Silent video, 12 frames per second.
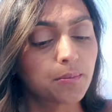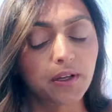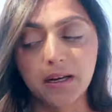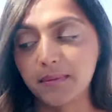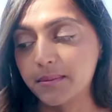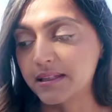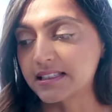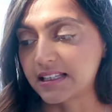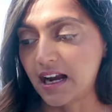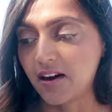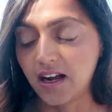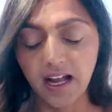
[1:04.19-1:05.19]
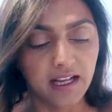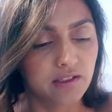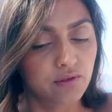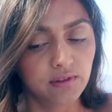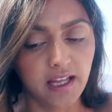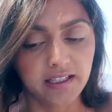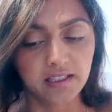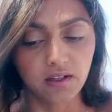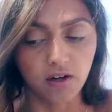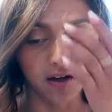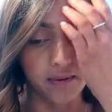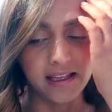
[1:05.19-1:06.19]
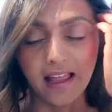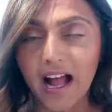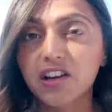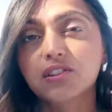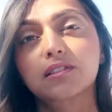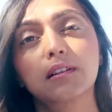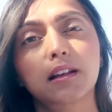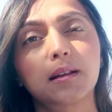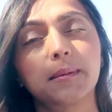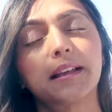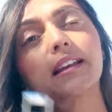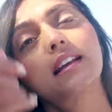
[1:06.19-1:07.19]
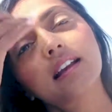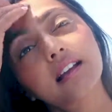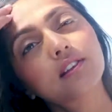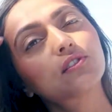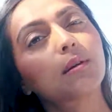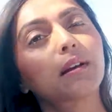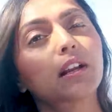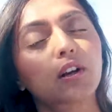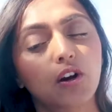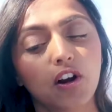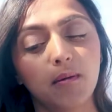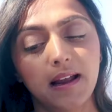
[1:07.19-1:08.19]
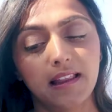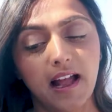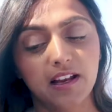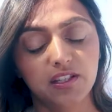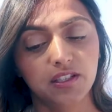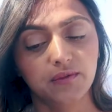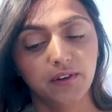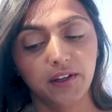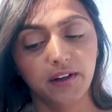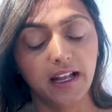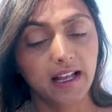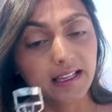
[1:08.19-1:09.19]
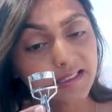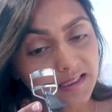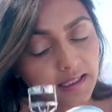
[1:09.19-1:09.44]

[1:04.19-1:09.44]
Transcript: put on my mascara, I do like to curl my lashes a little bit. So I'm gonna curl my lashes for you guys.